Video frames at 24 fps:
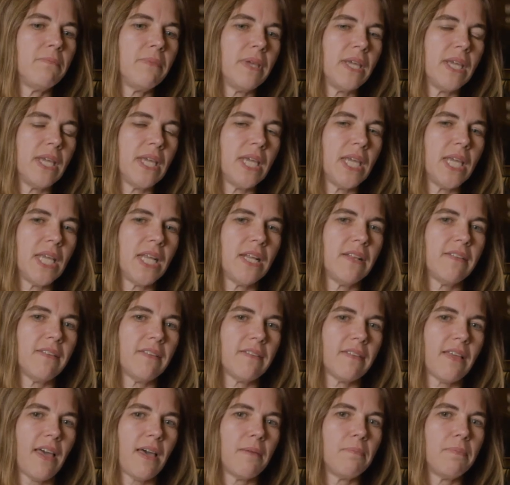beans,
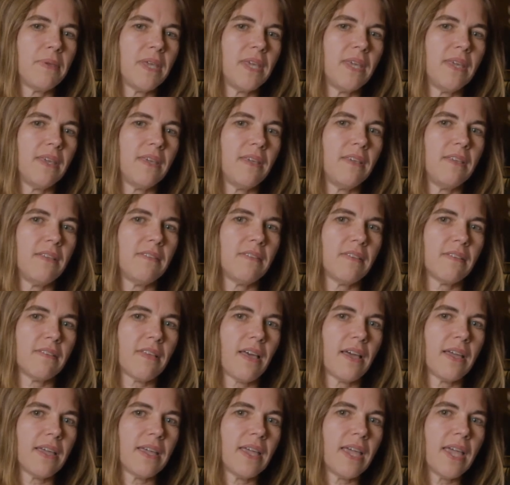it's got peas, it's
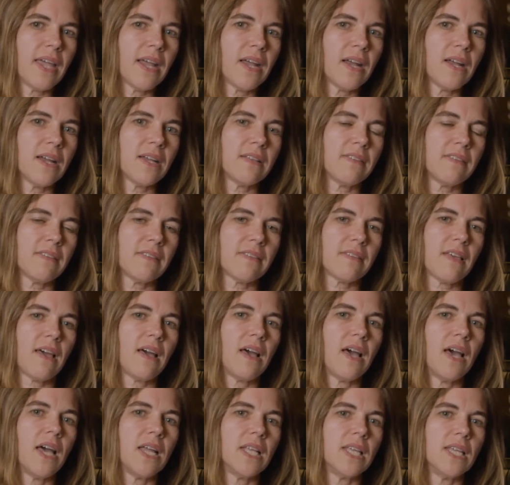got carrots, it's
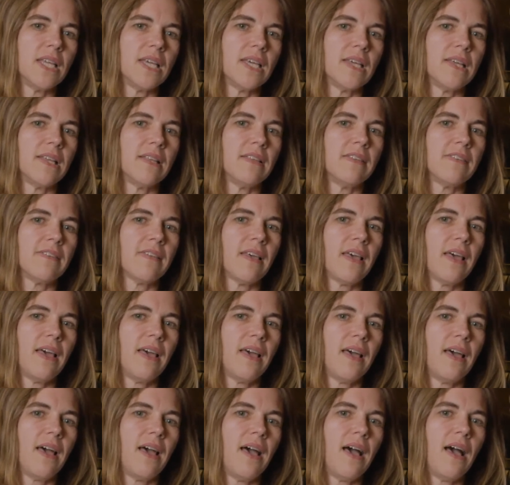got onions,
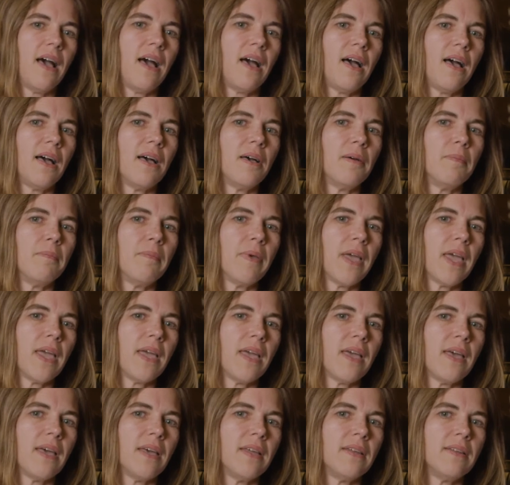
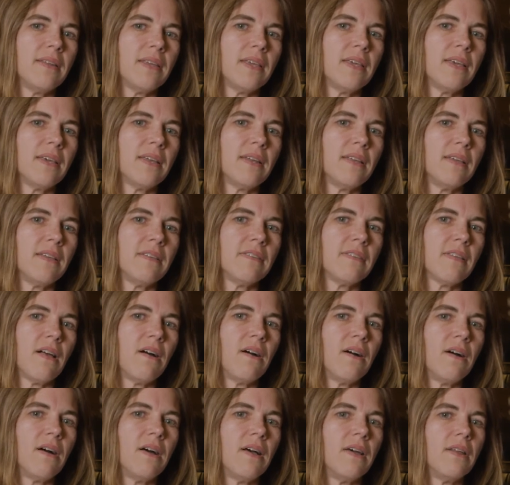and it is
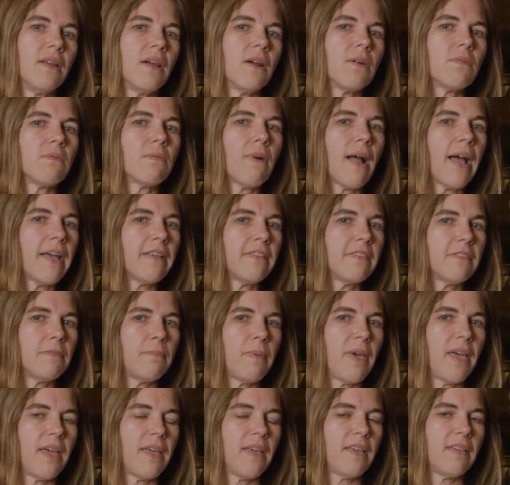on a rice
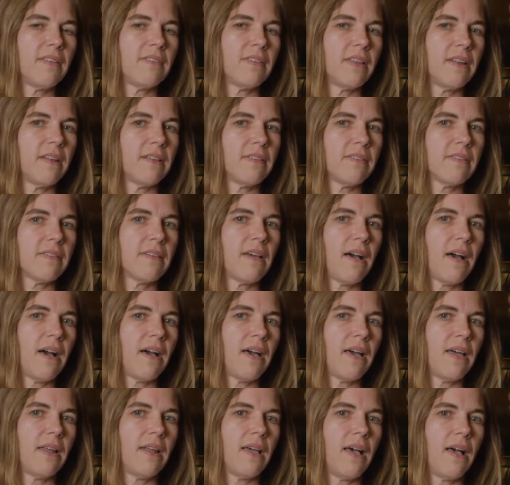base, and it's
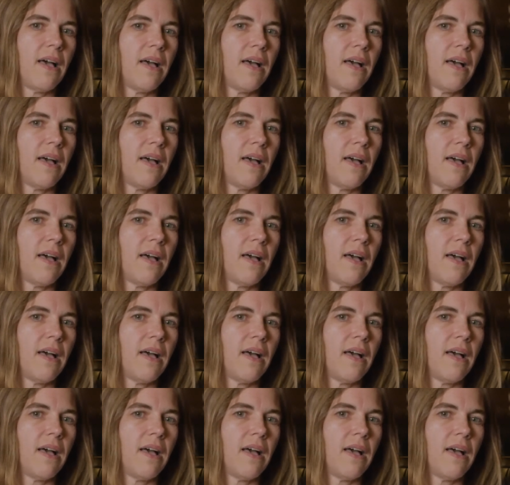got